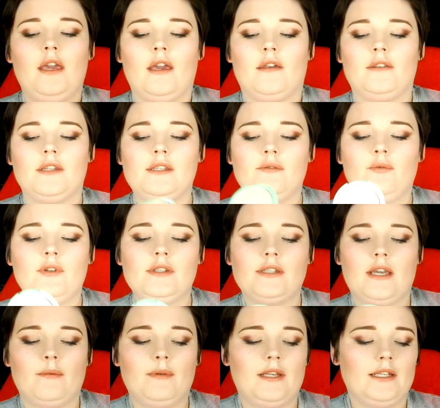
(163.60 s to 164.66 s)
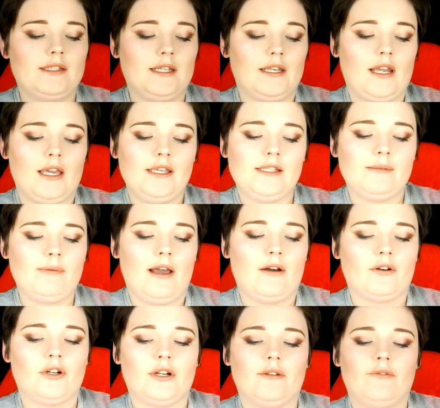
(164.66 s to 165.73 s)
And this was, it's a nice
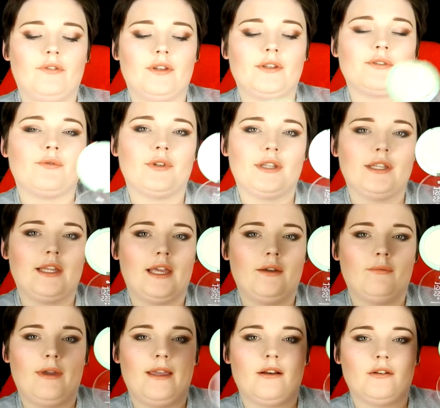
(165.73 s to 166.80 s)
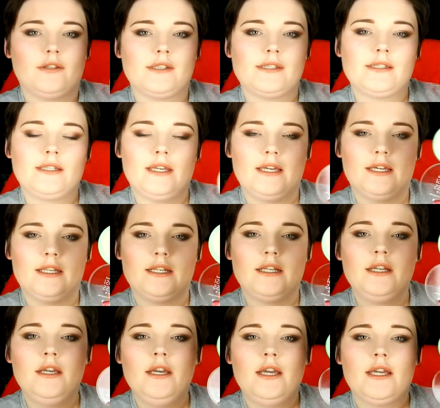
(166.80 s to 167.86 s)
powder. It feels really lightweight on the skin.
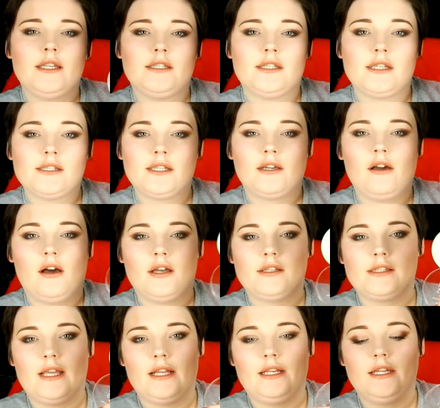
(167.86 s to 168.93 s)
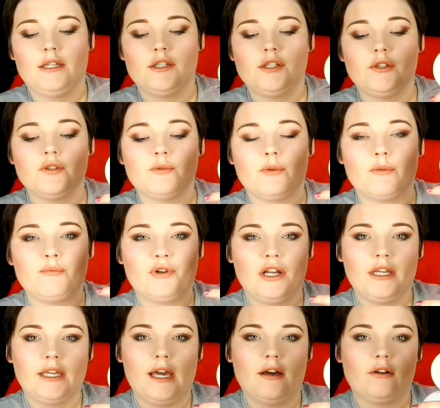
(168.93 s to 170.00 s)
It doesn't cause any issues with
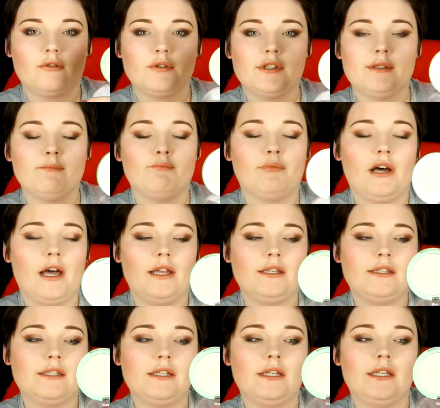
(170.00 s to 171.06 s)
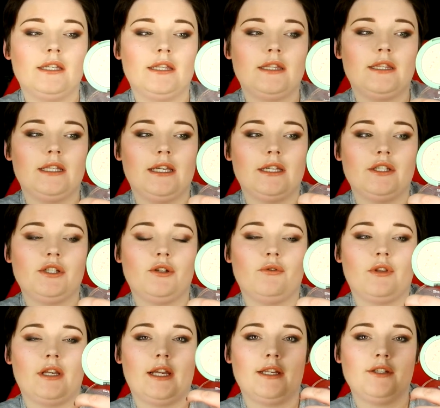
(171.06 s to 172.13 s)
breakouts, but the issue
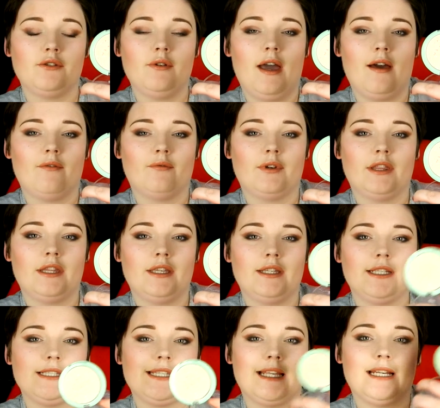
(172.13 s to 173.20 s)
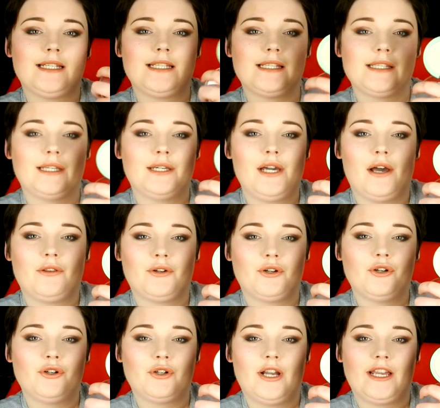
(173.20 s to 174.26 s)
that I do have with it is that it doesn't color
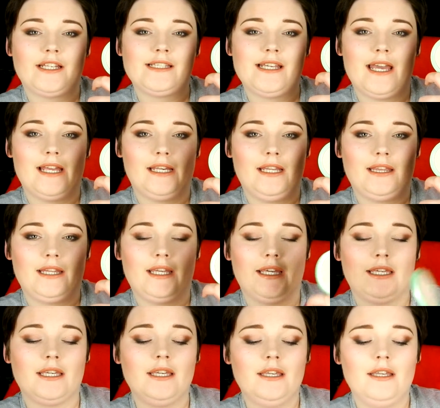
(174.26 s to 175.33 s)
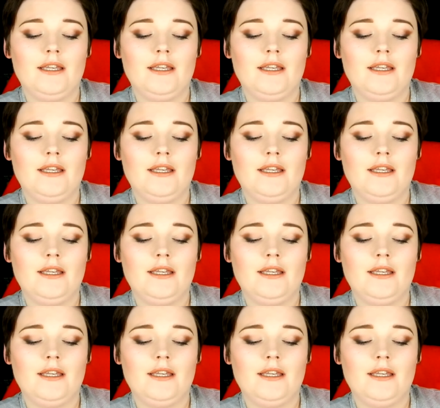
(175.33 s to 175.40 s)
correct anything.